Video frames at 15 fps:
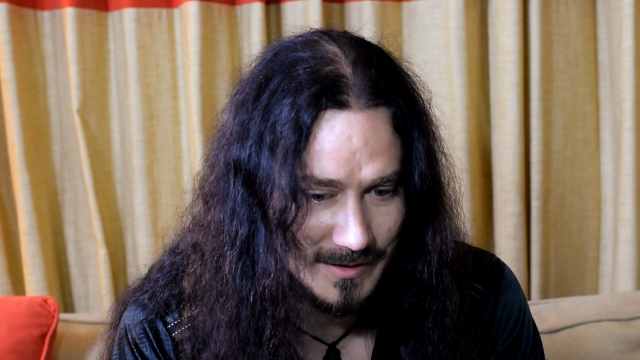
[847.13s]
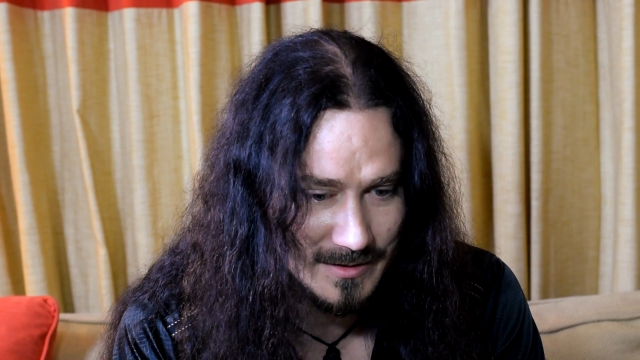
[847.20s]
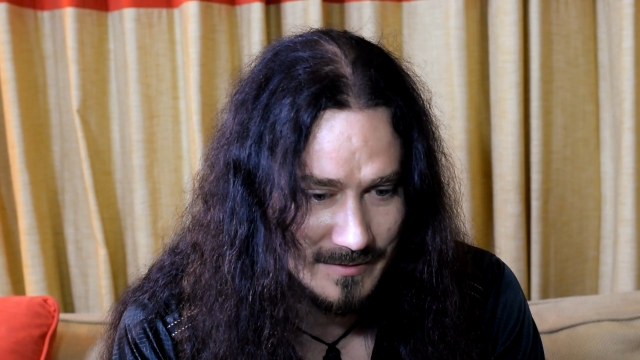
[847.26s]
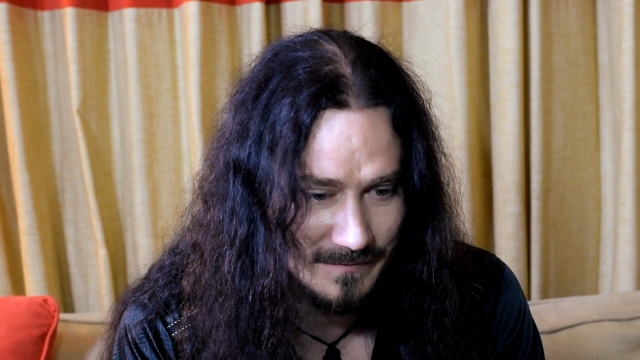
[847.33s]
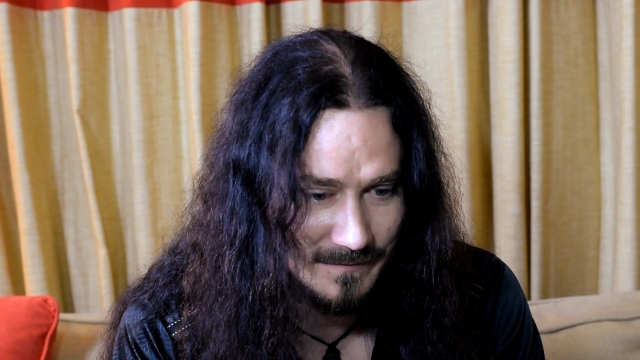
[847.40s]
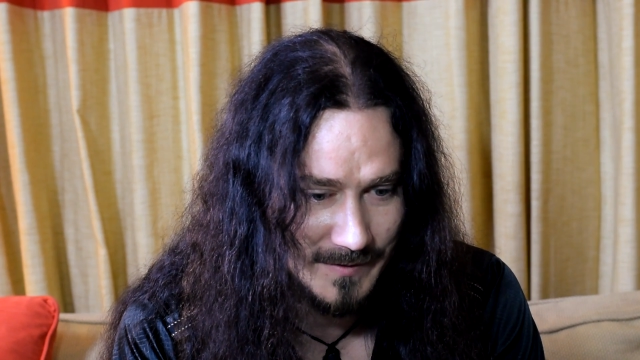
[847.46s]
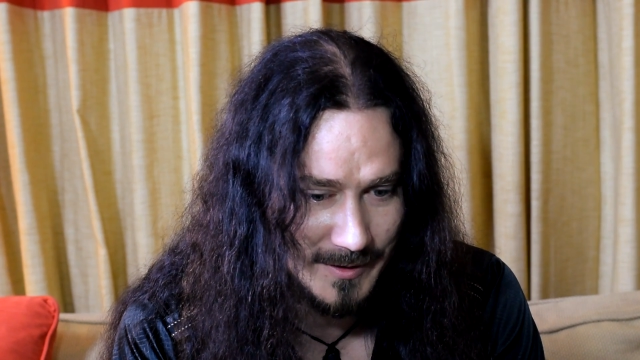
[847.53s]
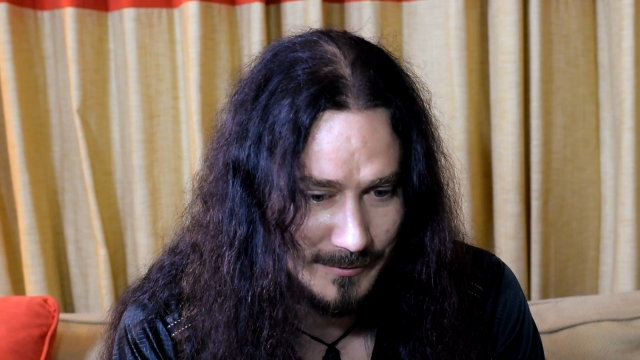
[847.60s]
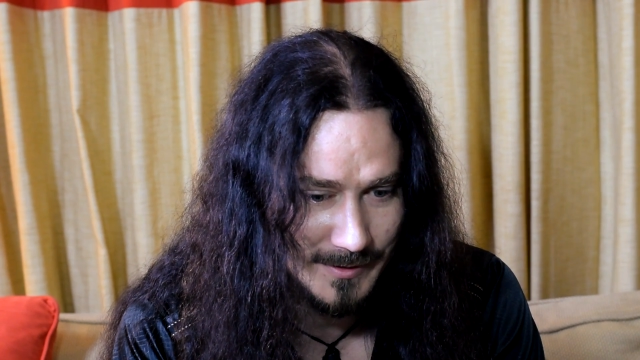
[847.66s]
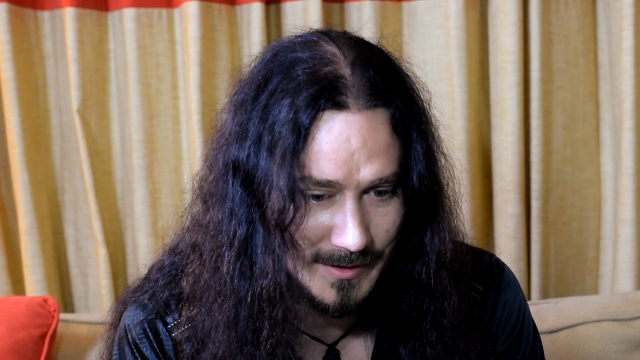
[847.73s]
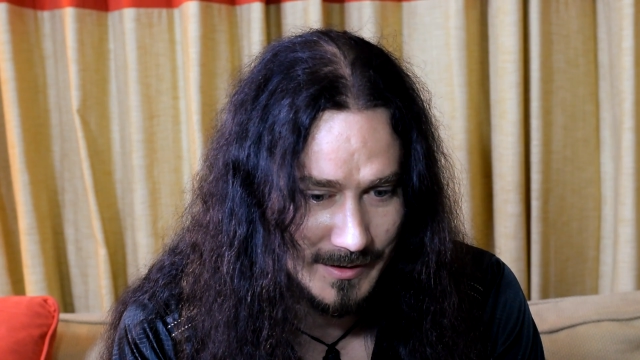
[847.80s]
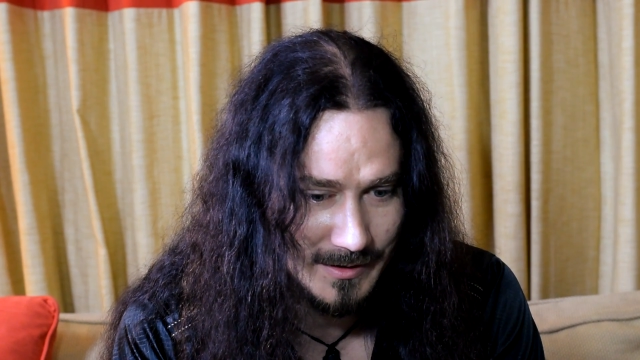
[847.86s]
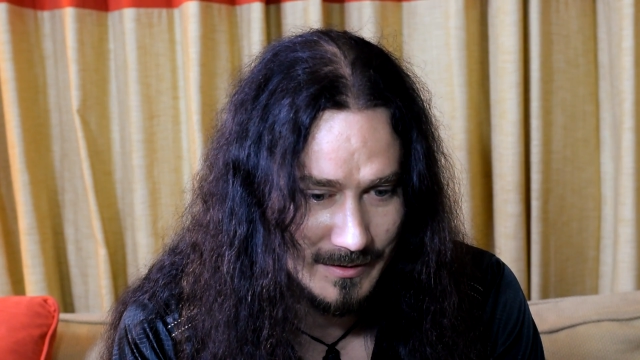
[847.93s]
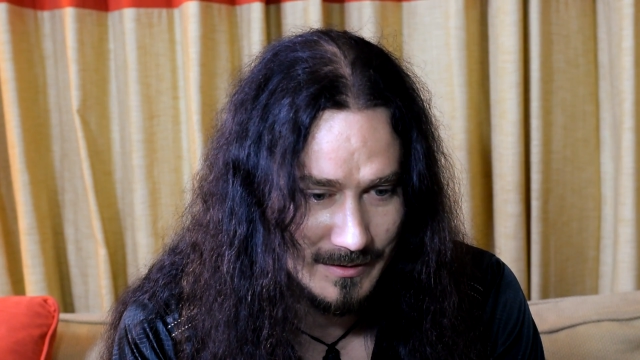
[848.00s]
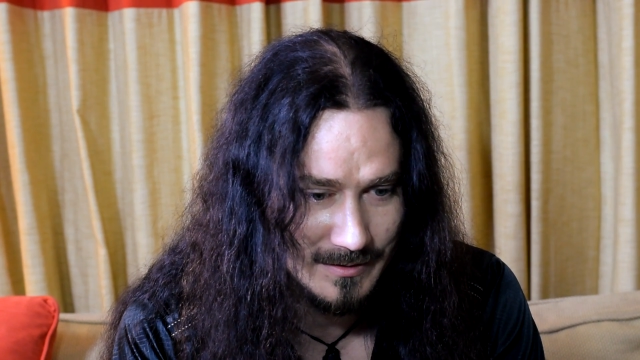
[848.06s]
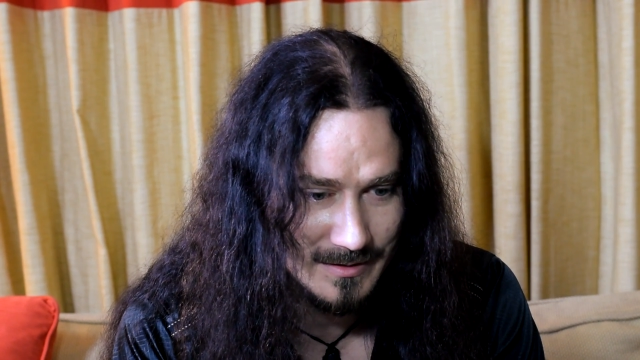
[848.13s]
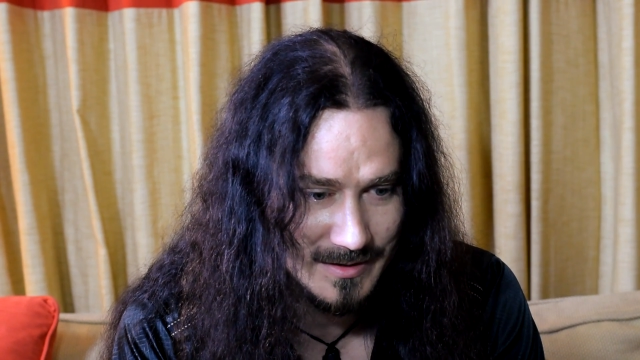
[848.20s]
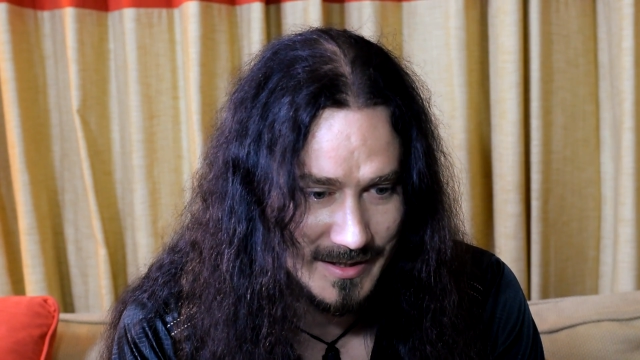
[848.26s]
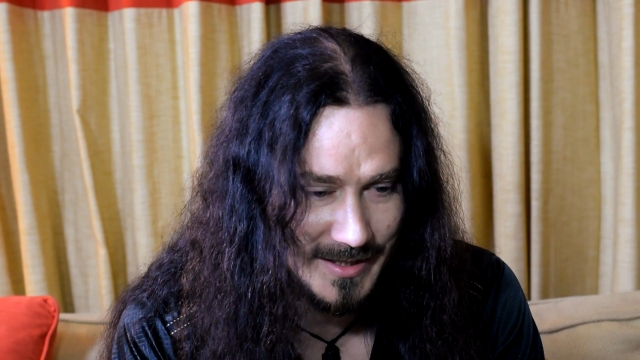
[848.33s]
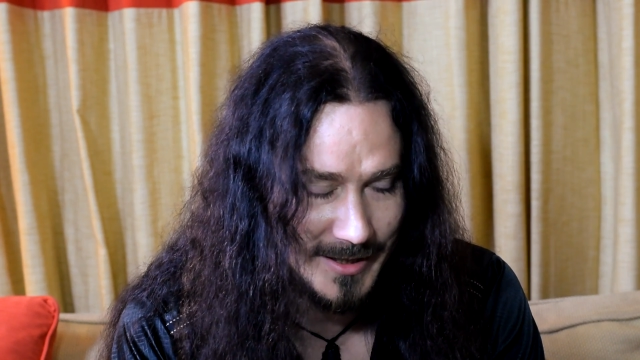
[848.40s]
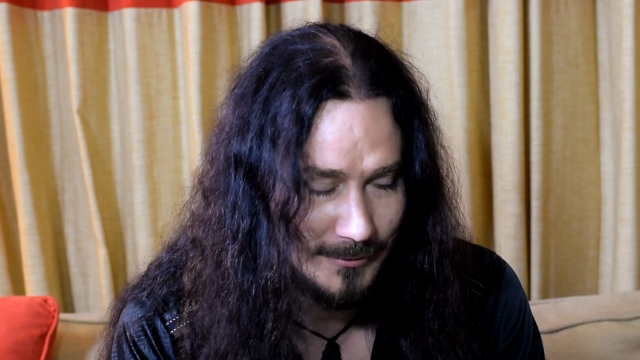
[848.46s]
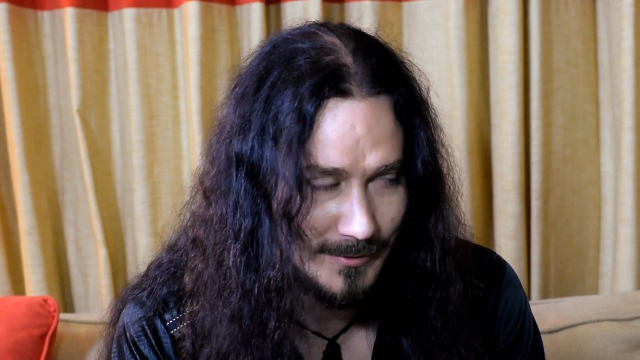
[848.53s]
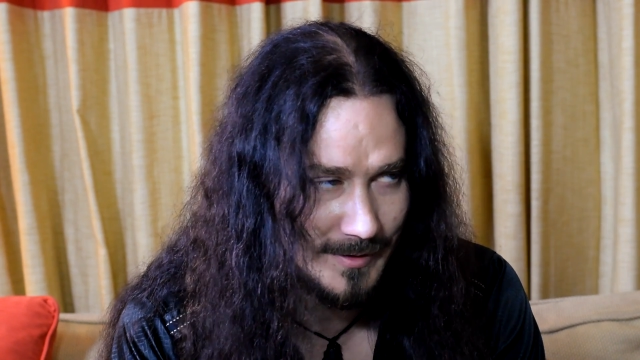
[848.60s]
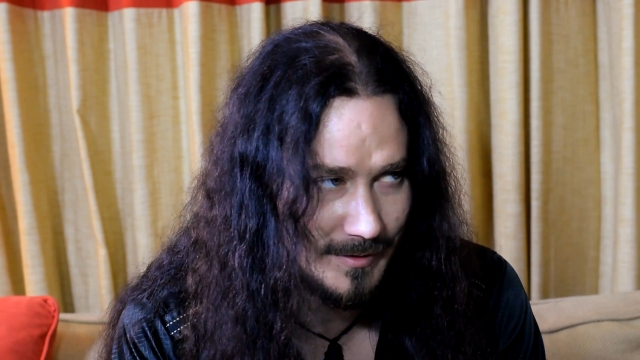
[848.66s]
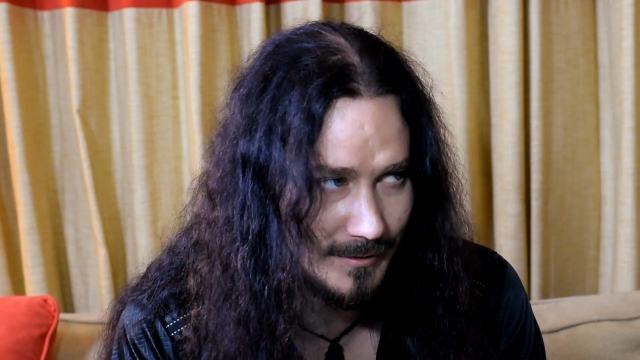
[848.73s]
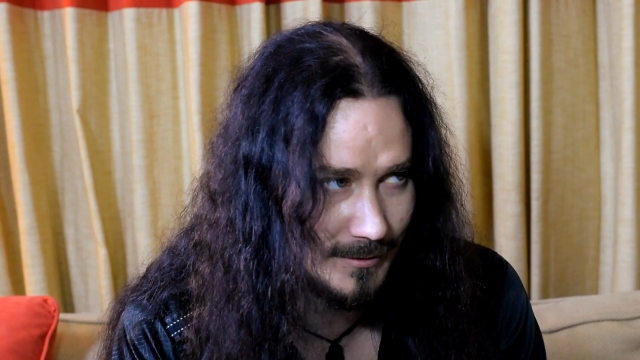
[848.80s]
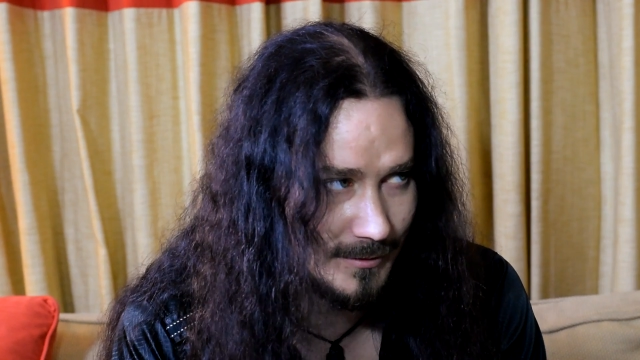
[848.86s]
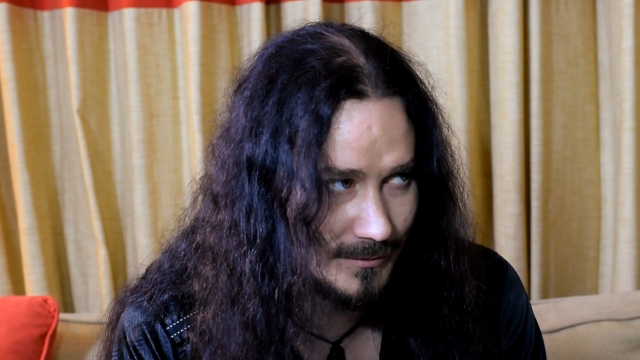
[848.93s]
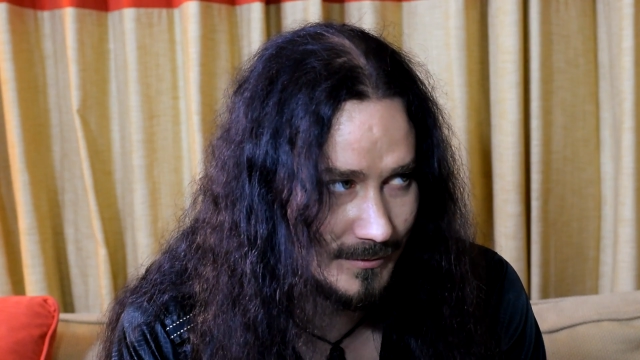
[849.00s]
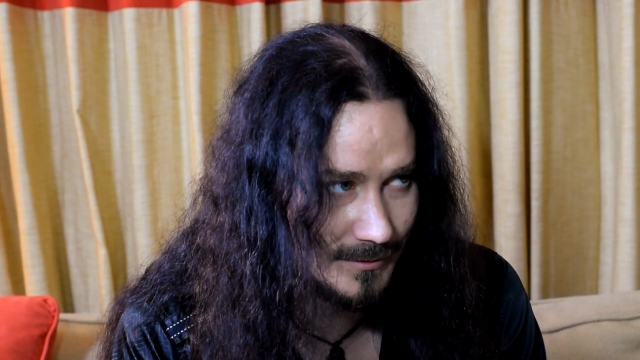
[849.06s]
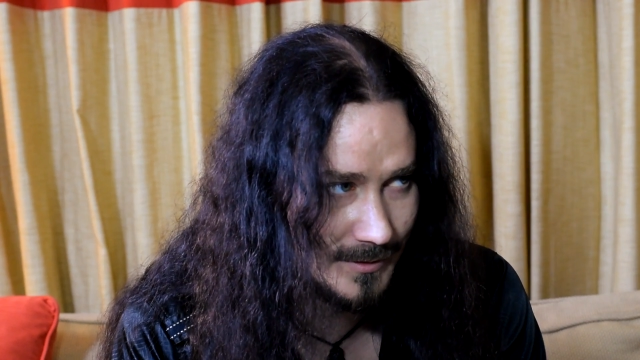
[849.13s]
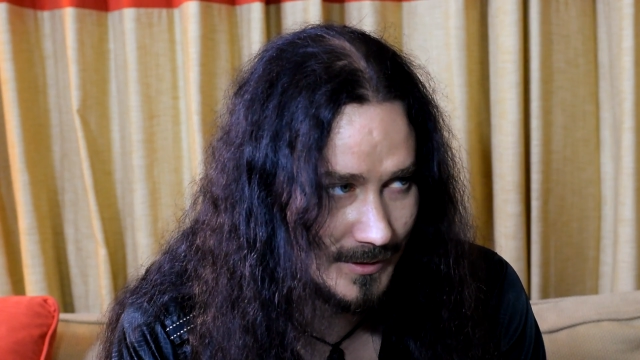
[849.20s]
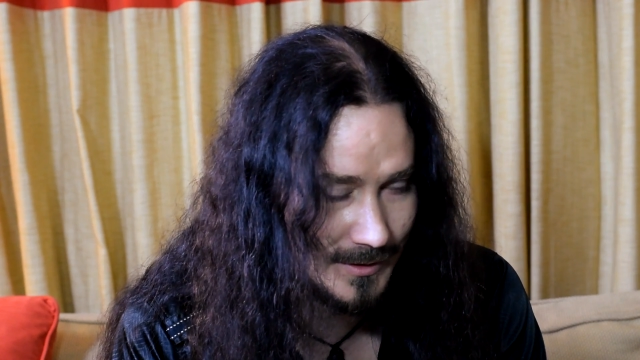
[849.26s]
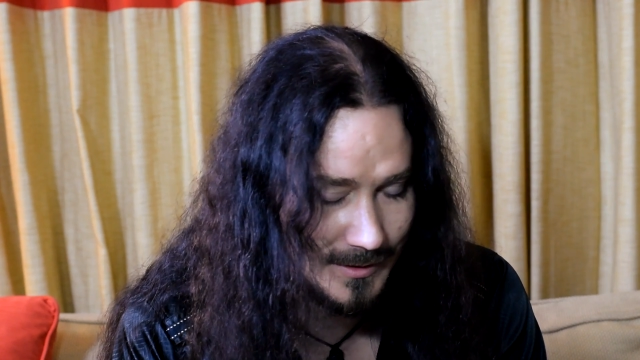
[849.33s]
that's a very scary thought.